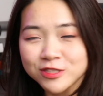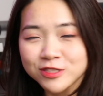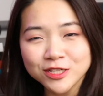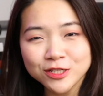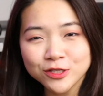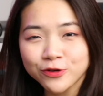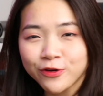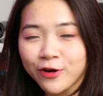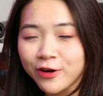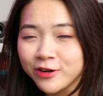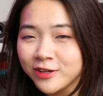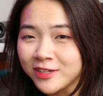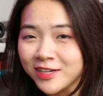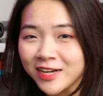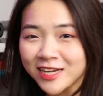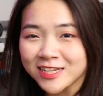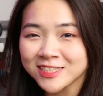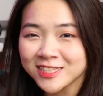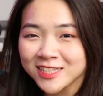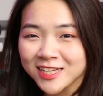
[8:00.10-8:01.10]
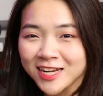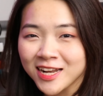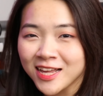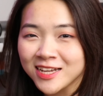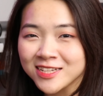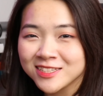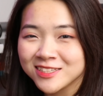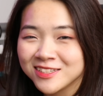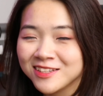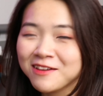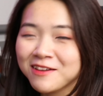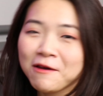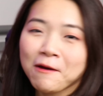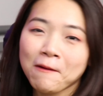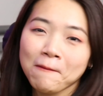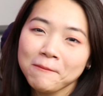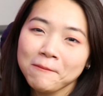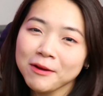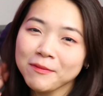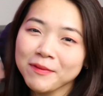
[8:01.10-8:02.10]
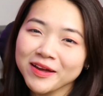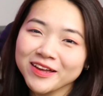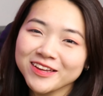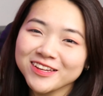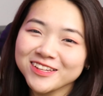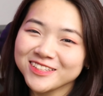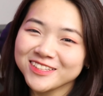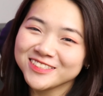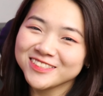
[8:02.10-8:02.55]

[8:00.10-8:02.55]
you on the next class. Bye bye.